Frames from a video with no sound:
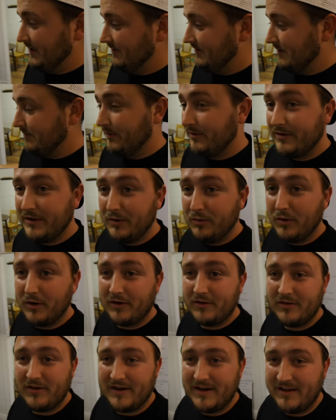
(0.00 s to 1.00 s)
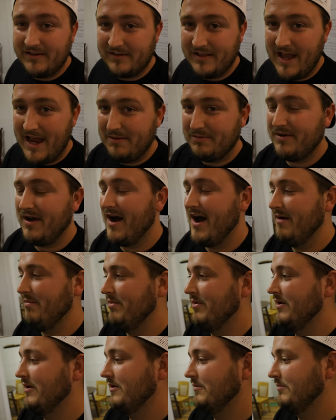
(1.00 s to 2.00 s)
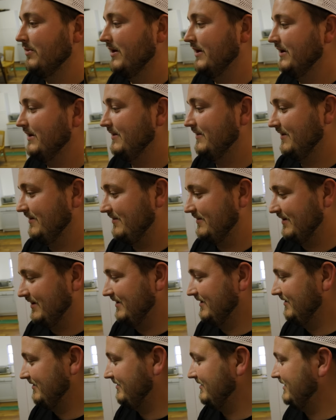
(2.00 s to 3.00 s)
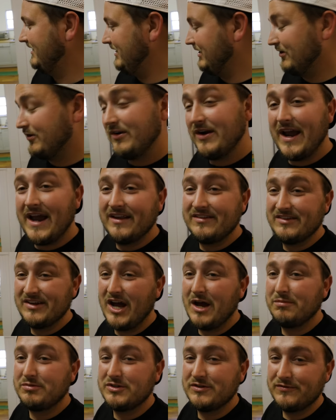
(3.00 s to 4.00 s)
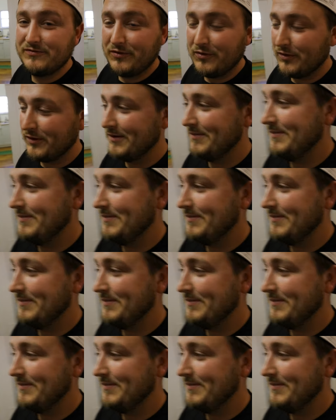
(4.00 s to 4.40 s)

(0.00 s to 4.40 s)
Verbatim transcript: He typically works on his laptop but this is here as an option for